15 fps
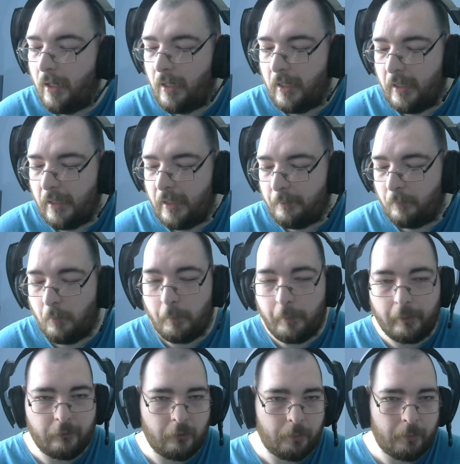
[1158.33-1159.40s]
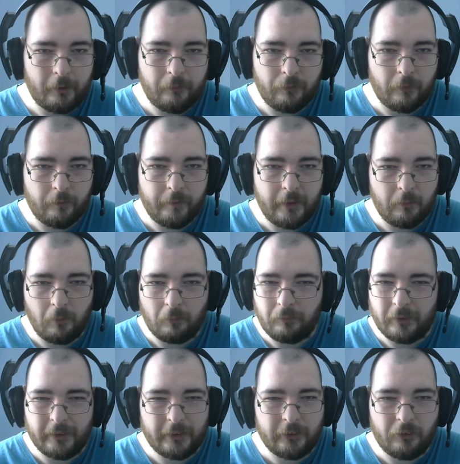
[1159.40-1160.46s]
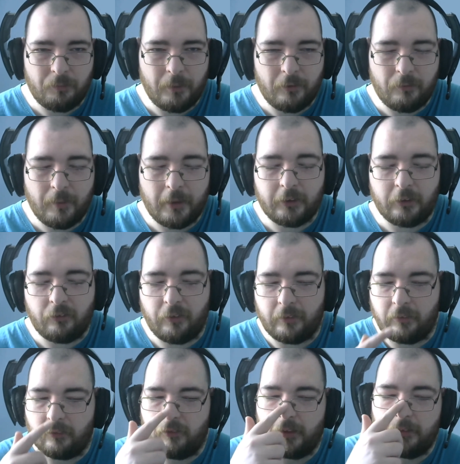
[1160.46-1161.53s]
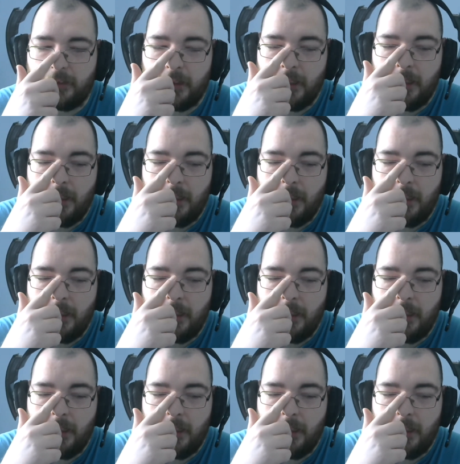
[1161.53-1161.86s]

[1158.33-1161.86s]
I won't be able to do a playthrough of it, it won't really interest me as much, etc., etc.